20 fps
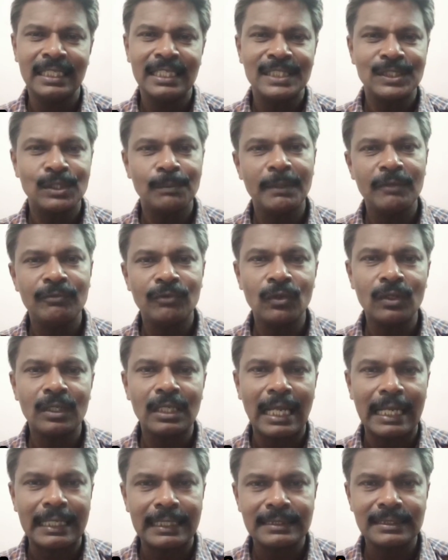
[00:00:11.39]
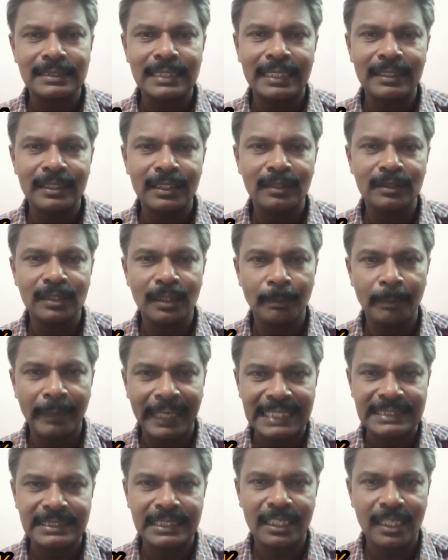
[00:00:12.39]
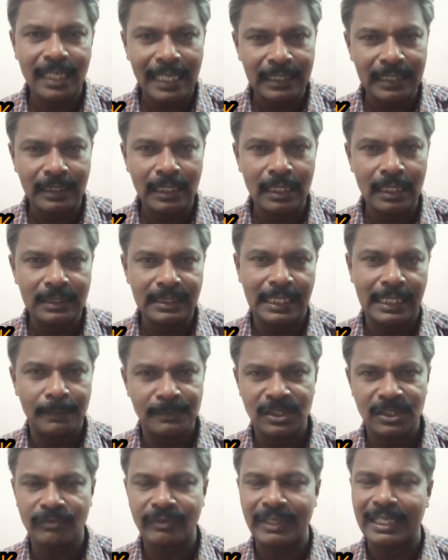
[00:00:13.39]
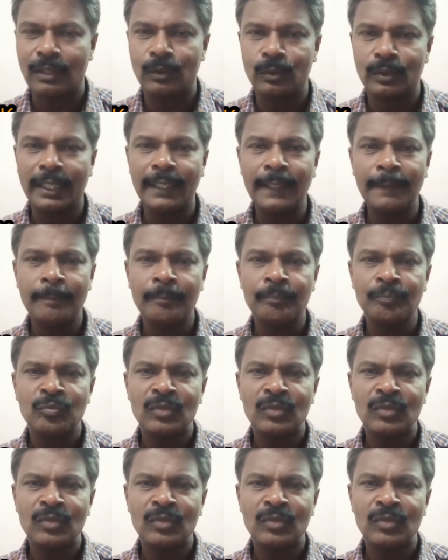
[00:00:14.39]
So, before understanding the basic terms of accounting,